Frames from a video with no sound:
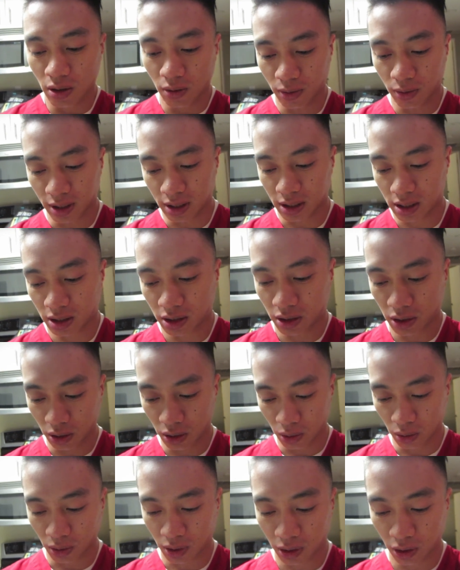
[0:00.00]
was
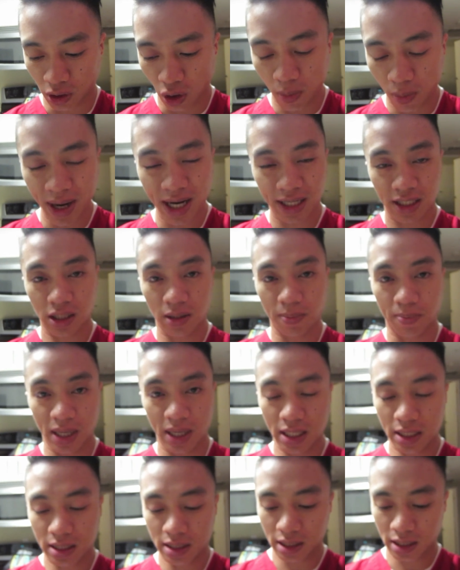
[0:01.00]
to go back to the
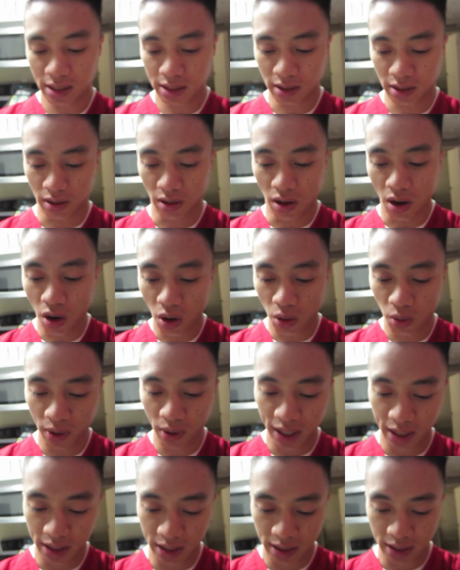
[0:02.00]
basics and
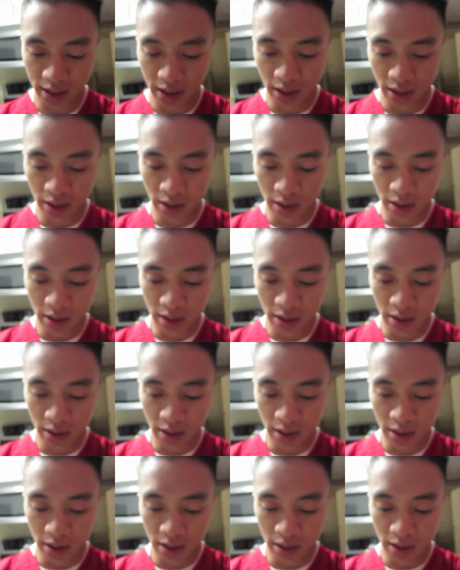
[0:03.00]
always